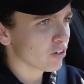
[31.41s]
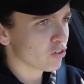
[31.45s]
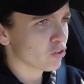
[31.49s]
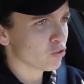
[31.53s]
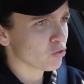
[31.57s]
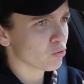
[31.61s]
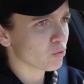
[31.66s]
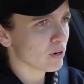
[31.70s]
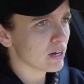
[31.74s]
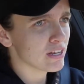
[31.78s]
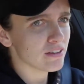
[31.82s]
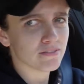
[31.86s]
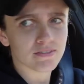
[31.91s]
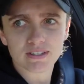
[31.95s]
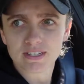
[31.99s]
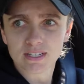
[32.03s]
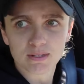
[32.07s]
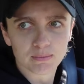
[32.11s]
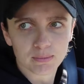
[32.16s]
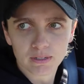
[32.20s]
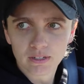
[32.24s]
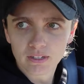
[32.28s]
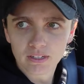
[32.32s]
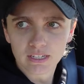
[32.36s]
great
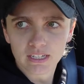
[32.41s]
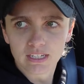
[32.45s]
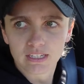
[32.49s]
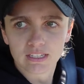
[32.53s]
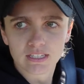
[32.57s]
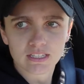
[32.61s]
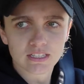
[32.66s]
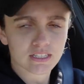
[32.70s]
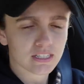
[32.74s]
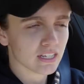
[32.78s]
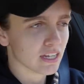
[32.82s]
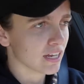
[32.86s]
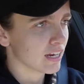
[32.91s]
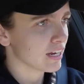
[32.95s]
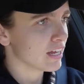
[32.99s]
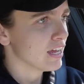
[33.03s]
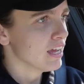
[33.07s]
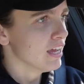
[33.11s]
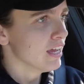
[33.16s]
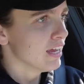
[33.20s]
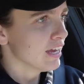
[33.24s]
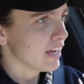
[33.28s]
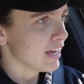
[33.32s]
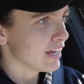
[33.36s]
visibility in this
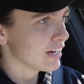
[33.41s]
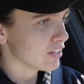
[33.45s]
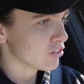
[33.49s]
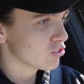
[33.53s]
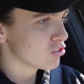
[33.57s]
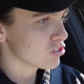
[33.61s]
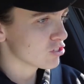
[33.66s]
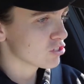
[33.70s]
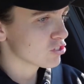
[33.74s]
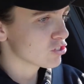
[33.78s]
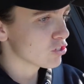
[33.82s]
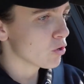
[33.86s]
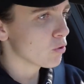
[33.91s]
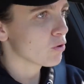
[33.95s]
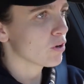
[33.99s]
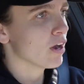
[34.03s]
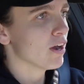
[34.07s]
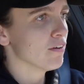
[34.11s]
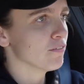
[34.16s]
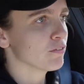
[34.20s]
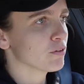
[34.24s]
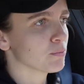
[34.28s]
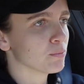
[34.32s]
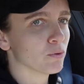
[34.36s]
thing, and it's just so
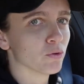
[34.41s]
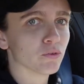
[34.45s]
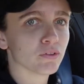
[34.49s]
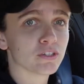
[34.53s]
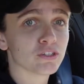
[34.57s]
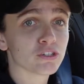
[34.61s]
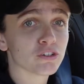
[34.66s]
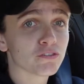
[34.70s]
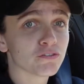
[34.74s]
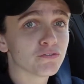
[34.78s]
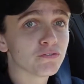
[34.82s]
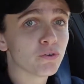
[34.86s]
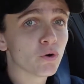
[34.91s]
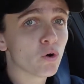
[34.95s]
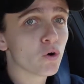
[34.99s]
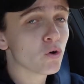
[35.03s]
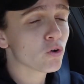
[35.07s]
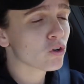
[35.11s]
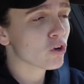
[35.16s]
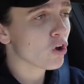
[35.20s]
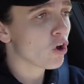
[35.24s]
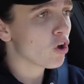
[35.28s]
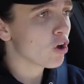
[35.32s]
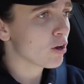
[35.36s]
comfortable. These are full
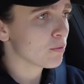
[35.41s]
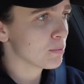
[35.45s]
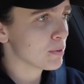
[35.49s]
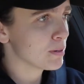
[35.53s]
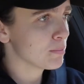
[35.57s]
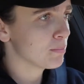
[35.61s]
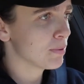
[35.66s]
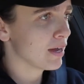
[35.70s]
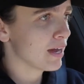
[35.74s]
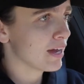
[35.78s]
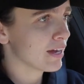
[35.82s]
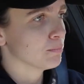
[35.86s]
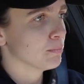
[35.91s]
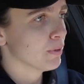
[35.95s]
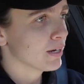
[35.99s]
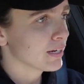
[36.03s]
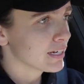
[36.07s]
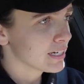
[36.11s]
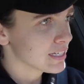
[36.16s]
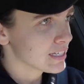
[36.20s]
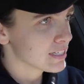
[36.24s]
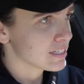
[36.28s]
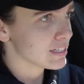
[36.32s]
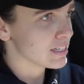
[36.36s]
carbon back
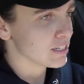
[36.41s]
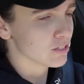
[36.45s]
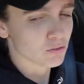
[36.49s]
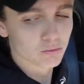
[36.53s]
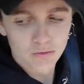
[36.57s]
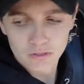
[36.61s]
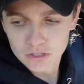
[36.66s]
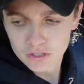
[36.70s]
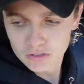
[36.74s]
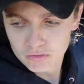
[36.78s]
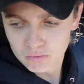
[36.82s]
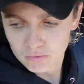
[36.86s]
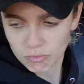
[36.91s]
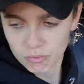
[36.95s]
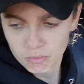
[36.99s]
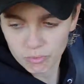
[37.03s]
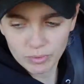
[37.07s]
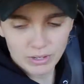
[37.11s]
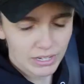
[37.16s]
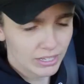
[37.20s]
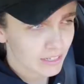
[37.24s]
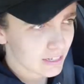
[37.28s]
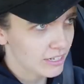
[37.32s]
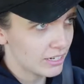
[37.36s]
bucket seats, which is
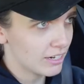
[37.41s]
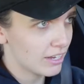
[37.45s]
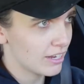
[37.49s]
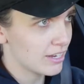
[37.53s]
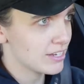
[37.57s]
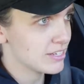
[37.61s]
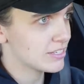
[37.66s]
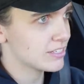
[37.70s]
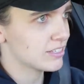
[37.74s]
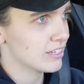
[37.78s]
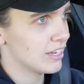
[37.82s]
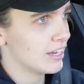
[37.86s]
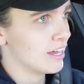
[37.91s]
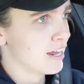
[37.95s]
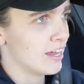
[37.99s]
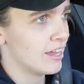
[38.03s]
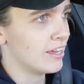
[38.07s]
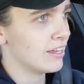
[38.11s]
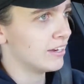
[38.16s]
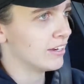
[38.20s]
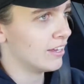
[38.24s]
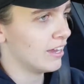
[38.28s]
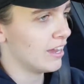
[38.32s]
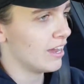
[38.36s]
really nice,
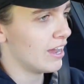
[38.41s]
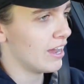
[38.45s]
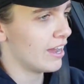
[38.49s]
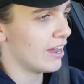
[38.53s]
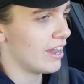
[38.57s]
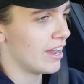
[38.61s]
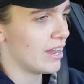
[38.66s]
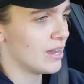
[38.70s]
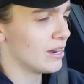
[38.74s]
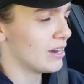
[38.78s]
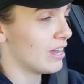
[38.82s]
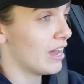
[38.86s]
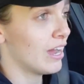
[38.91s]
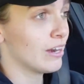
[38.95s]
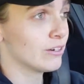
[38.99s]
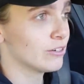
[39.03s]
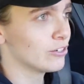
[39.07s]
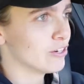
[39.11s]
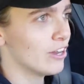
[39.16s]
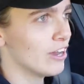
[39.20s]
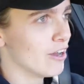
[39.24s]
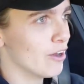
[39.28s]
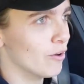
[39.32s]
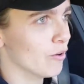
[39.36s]
and I don't
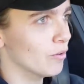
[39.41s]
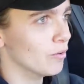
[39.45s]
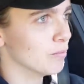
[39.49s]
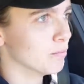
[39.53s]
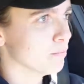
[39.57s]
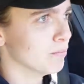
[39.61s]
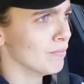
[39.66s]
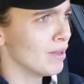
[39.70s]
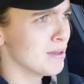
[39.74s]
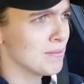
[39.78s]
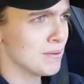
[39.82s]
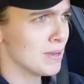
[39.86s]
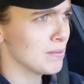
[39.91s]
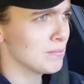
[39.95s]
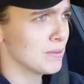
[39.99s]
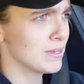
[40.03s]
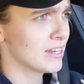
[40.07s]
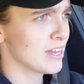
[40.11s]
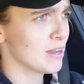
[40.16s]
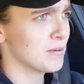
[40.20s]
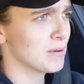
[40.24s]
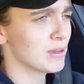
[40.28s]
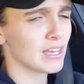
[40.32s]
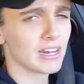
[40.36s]
know. Maybe I'm
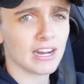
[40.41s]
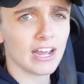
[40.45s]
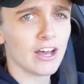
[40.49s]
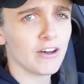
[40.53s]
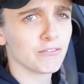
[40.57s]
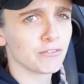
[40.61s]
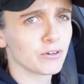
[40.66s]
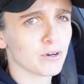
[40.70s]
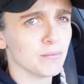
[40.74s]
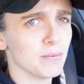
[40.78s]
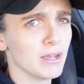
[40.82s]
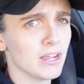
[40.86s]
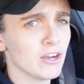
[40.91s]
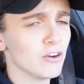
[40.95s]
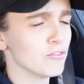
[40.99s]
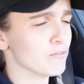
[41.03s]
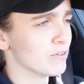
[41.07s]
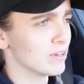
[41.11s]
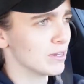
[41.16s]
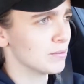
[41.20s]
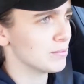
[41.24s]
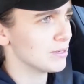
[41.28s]
becoming an Alfa Romeo fan.